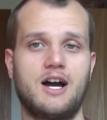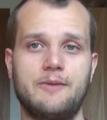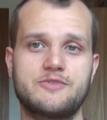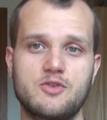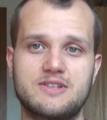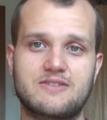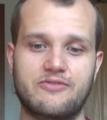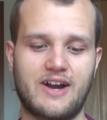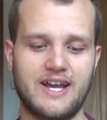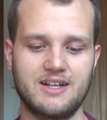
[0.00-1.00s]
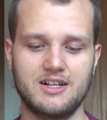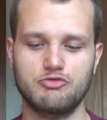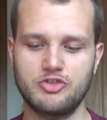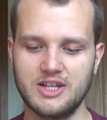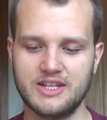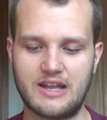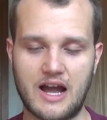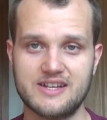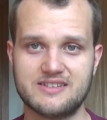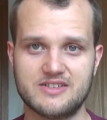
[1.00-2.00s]
to its final really
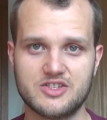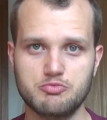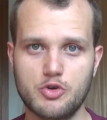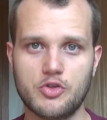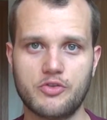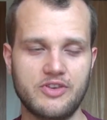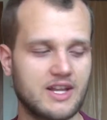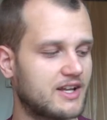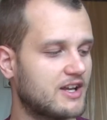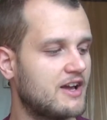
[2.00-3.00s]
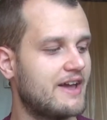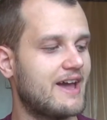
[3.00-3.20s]
nice and smooth feeling.